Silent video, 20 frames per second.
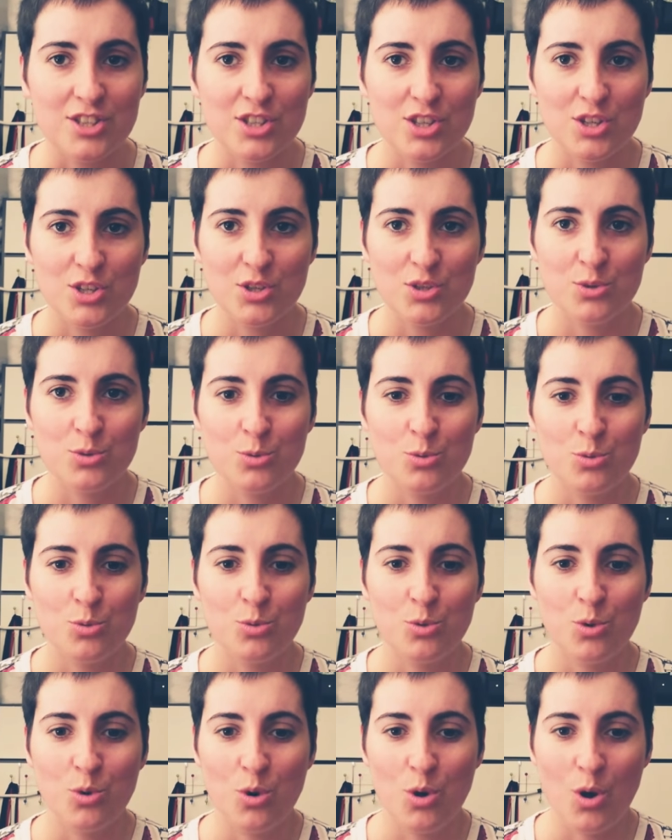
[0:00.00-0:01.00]

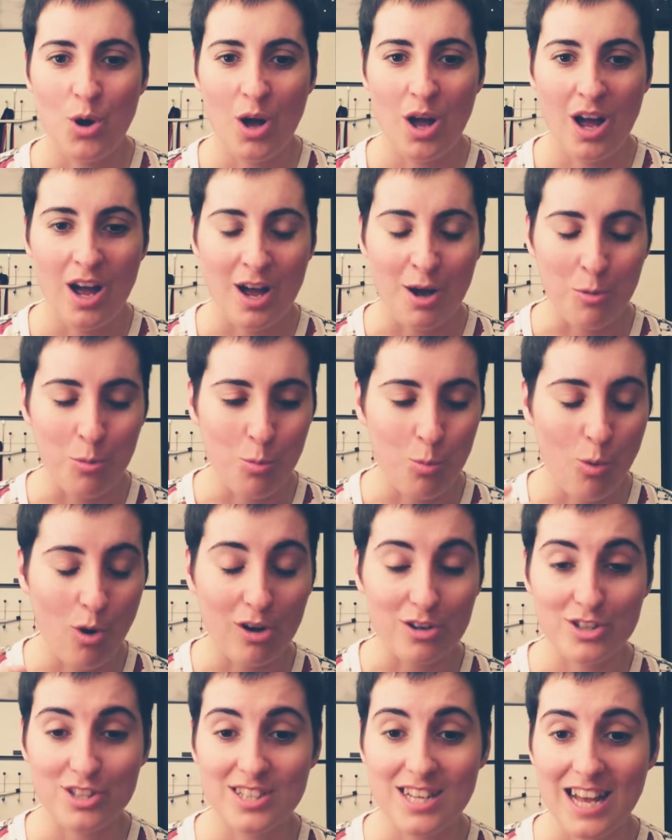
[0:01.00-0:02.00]
to uh,
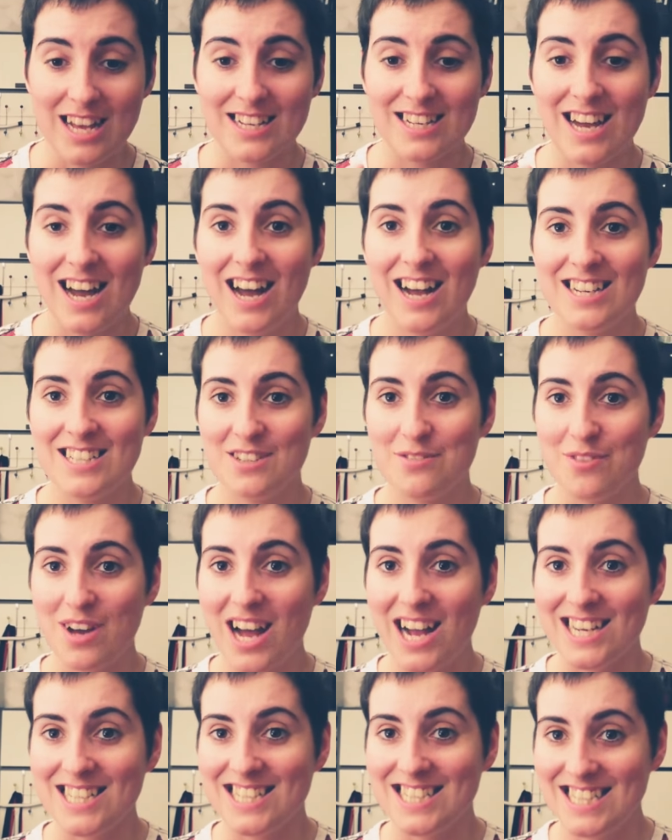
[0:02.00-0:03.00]
watch that kind of
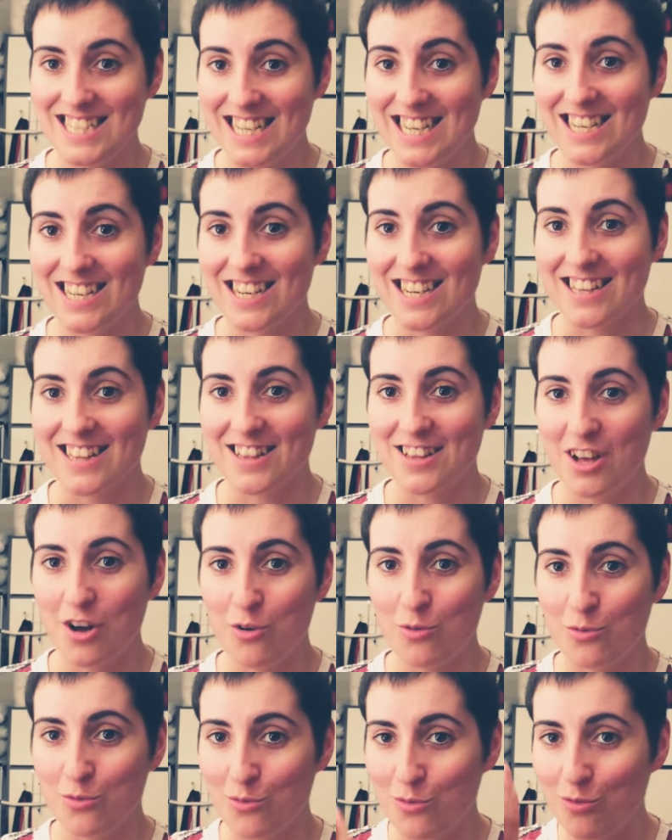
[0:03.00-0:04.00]
idea
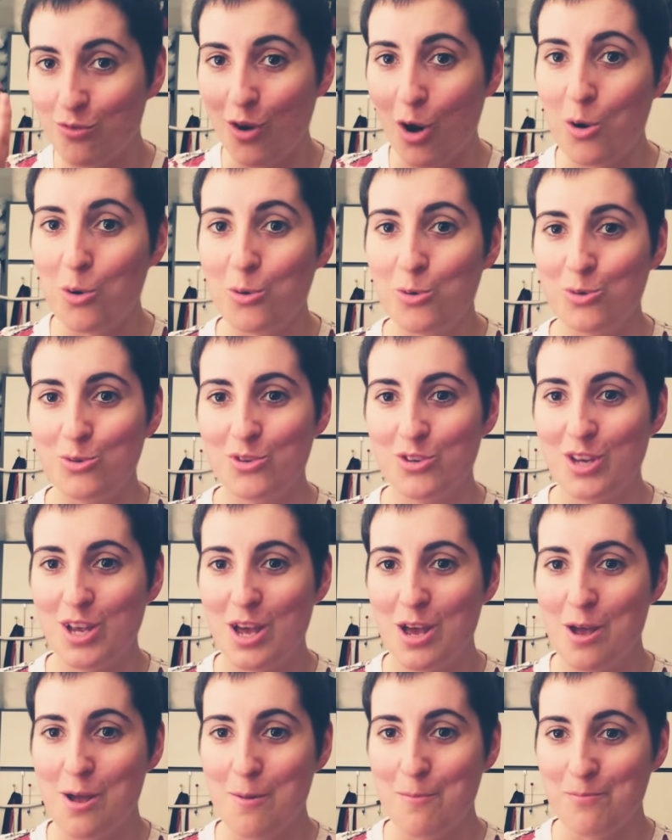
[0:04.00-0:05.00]
unfold
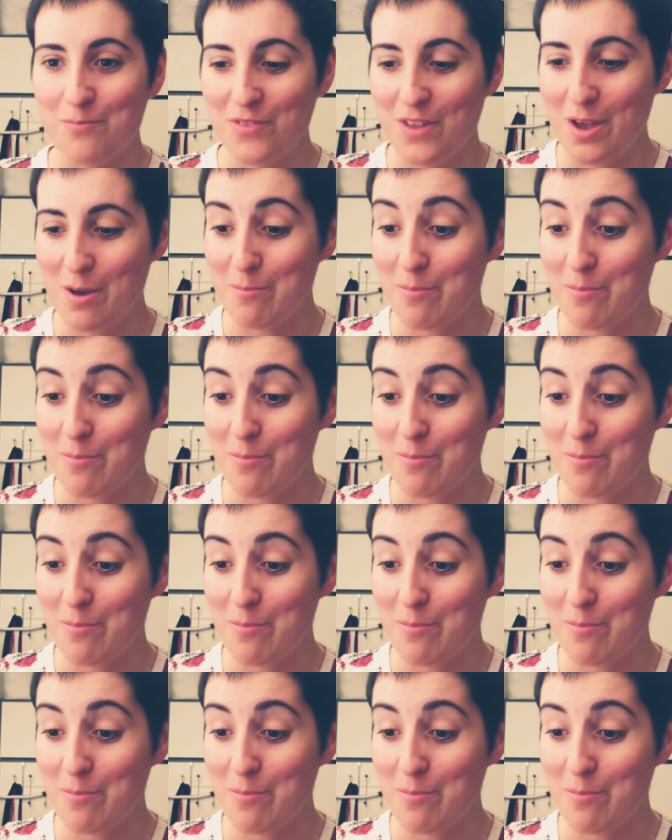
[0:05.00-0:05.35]
um,